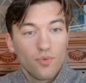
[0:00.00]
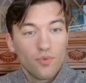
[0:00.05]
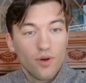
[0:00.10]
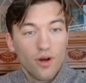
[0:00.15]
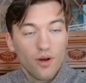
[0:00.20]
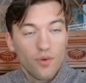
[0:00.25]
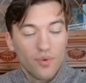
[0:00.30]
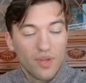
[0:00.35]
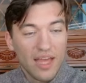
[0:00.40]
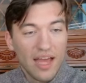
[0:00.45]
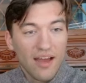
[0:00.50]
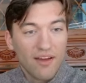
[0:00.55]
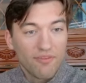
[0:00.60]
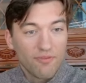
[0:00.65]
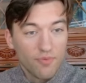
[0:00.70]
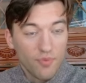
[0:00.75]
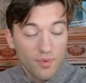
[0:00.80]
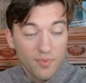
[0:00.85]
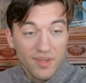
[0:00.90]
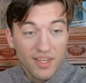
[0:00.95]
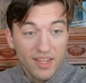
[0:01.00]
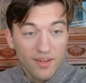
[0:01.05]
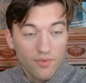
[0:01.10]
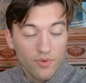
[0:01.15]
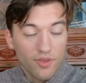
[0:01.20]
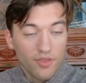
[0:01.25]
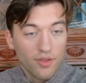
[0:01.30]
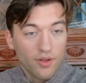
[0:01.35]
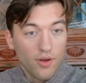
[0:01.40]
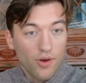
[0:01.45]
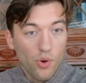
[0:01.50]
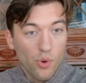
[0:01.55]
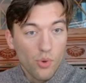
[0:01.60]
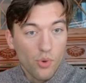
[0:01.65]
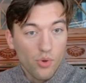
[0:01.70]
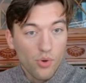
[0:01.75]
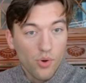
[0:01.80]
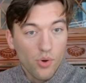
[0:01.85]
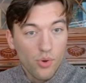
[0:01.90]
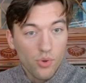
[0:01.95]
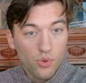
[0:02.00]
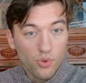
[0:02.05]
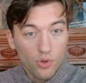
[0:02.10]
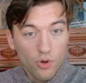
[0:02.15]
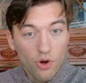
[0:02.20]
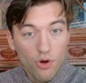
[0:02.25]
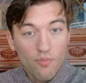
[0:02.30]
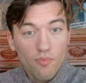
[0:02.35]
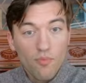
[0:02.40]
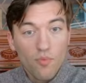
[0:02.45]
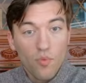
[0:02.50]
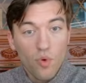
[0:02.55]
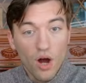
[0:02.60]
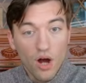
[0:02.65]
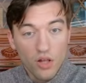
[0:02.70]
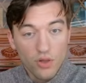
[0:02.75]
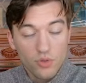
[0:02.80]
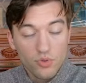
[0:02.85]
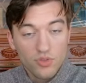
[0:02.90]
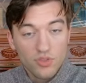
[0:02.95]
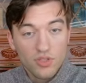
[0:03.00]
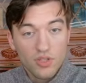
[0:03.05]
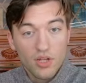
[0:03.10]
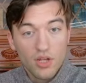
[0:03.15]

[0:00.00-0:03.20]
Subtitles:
we begin with Rom walus